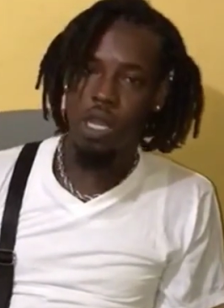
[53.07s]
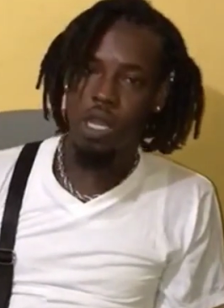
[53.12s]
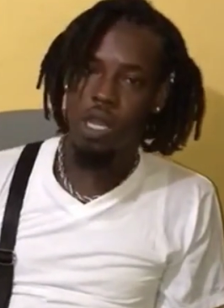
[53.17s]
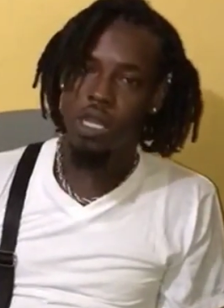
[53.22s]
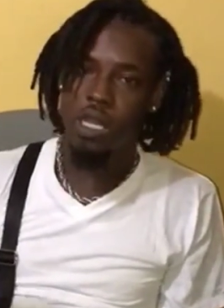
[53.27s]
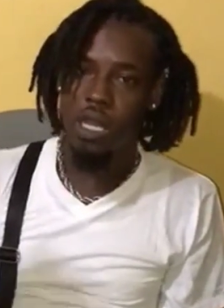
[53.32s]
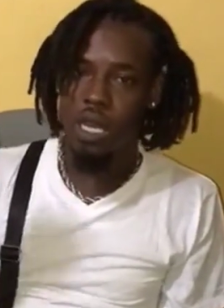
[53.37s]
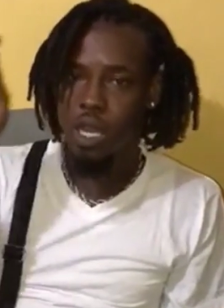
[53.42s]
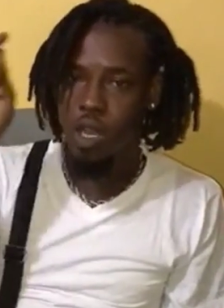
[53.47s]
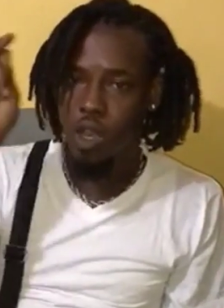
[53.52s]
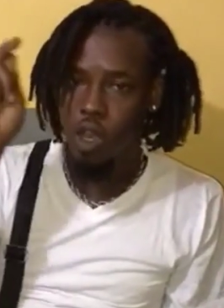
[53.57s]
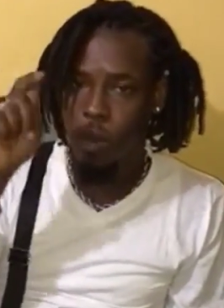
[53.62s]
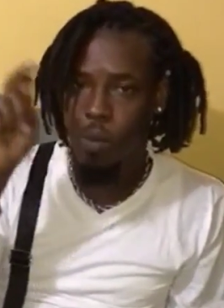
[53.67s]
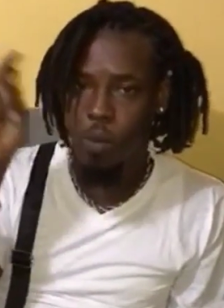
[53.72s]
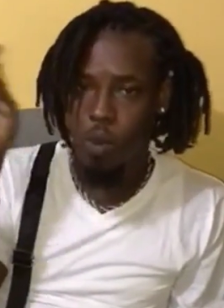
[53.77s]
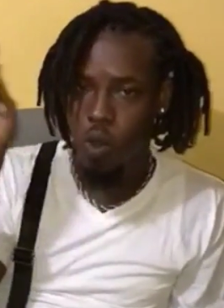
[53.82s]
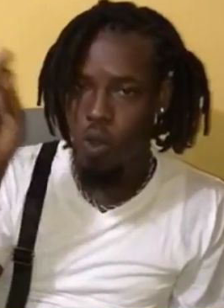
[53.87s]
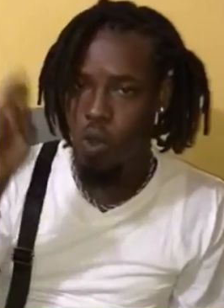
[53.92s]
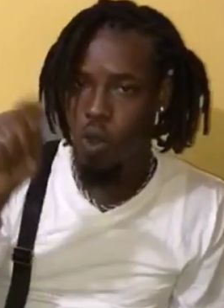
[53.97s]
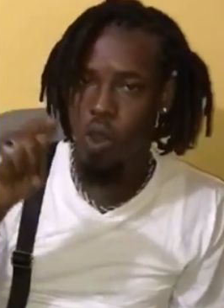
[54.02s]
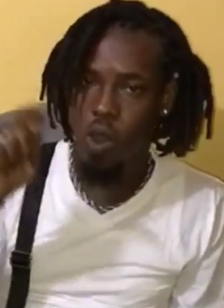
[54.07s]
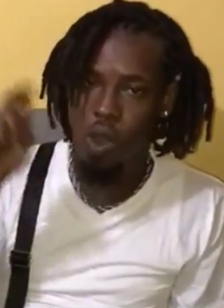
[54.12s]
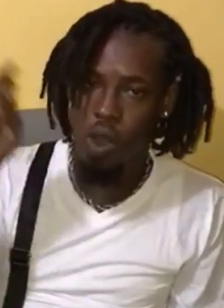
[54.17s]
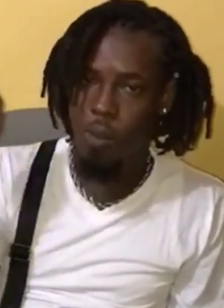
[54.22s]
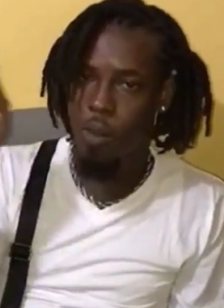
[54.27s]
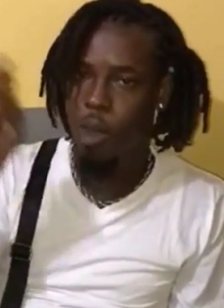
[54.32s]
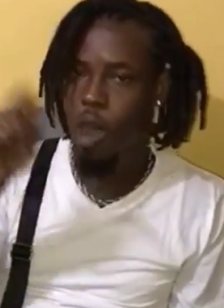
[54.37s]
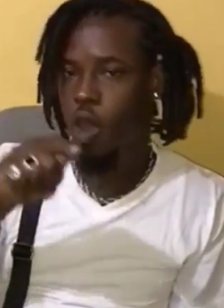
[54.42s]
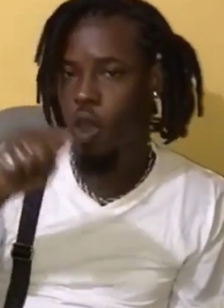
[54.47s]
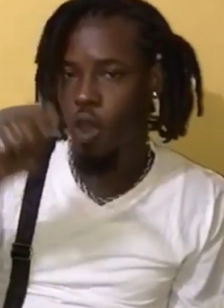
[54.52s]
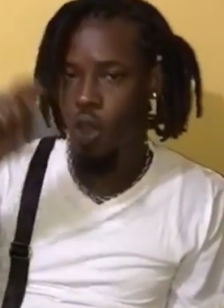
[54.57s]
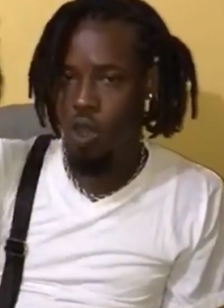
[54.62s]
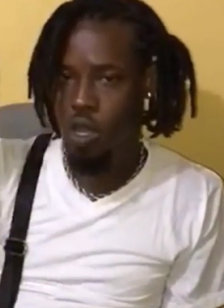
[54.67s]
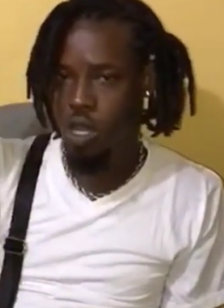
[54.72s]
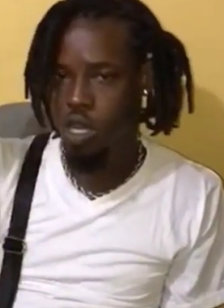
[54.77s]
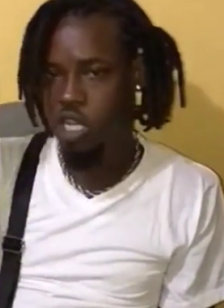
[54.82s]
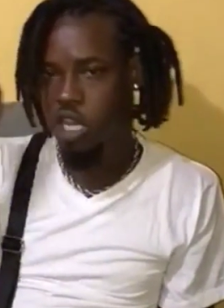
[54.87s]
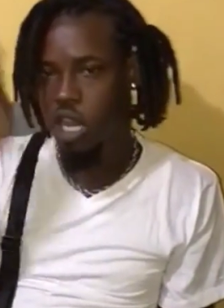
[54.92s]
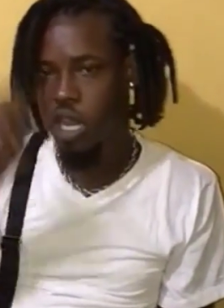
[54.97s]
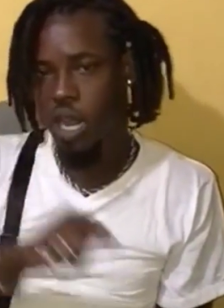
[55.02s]
Just link up Uno Moko
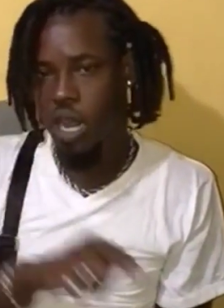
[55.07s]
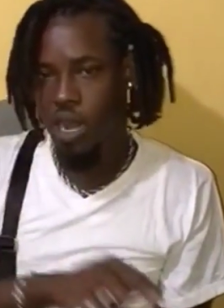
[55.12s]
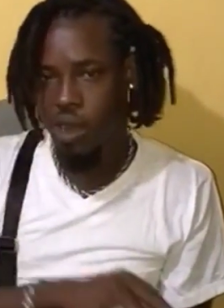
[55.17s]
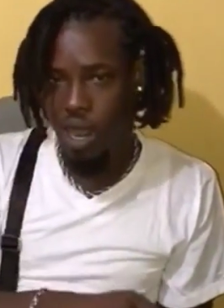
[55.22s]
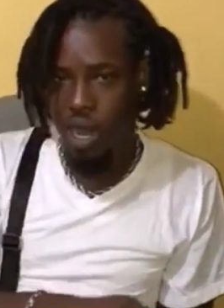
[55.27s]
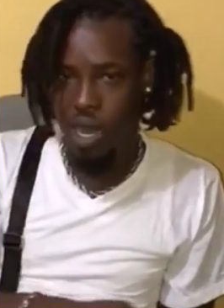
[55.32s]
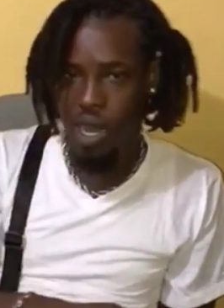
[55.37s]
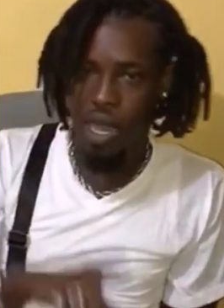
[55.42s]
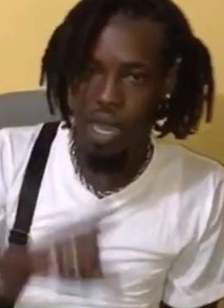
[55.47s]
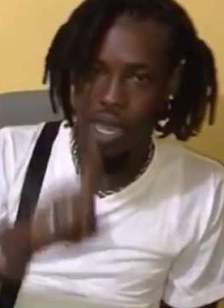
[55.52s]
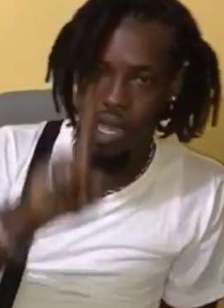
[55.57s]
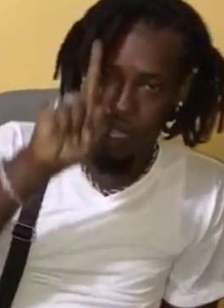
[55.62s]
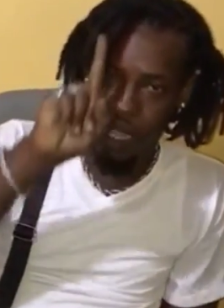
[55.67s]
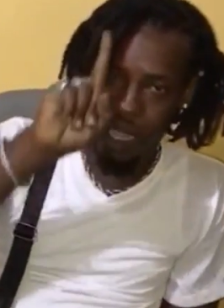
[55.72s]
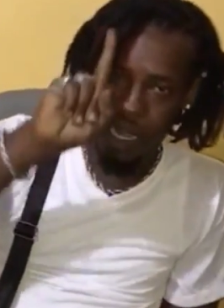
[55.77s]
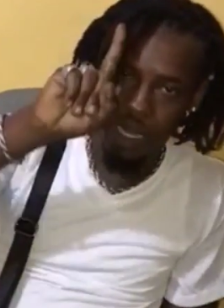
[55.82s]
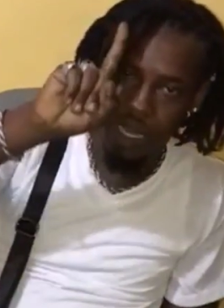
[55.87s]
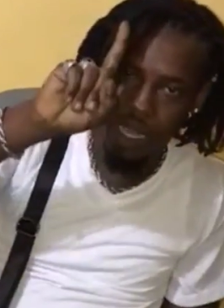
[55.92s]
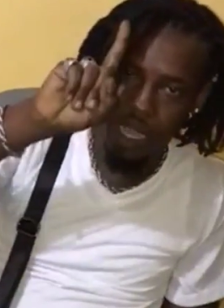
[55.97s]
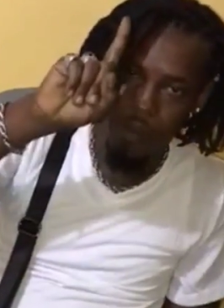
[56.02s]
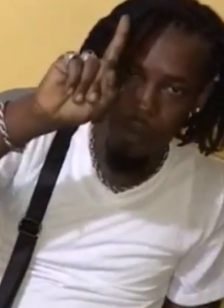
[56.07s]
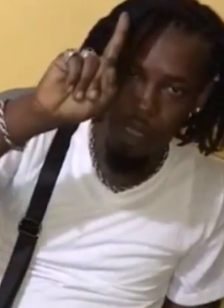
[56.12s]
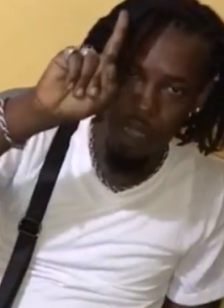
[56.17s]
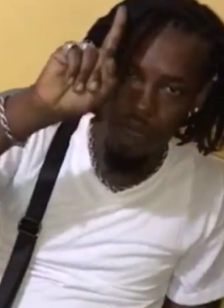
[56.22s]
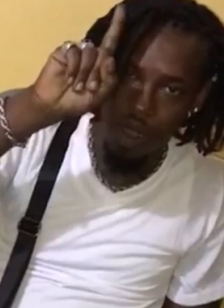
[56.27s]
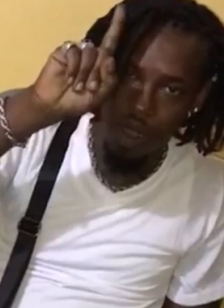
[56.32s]
General Entertainment.